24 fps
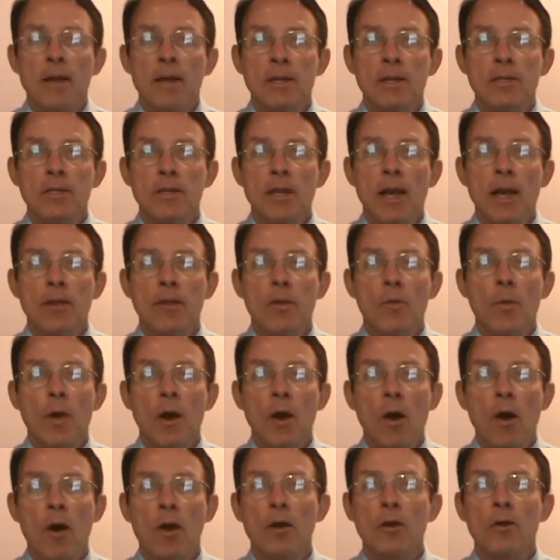let's say that
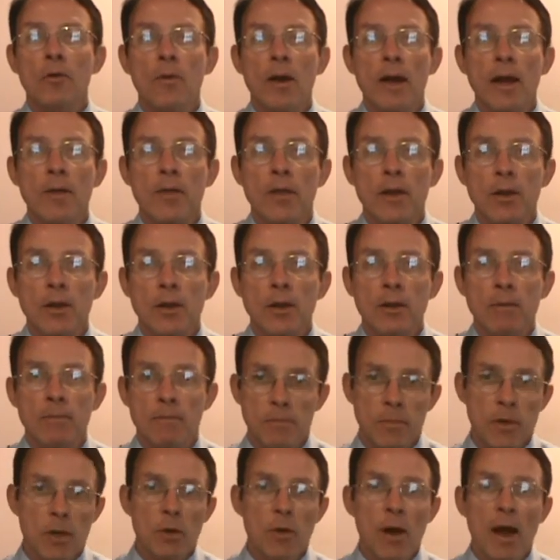we all agree that
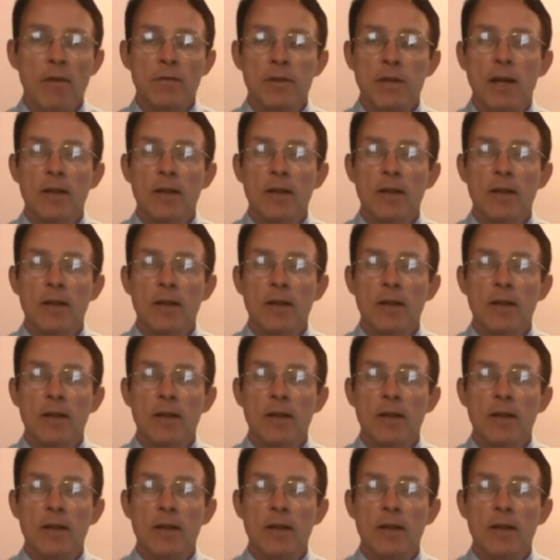you have